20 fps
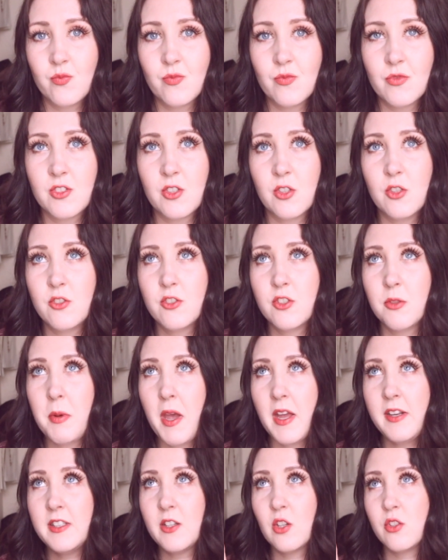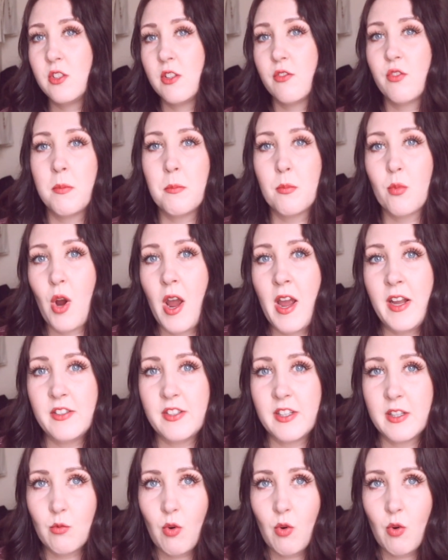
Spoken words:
so depending on different branding,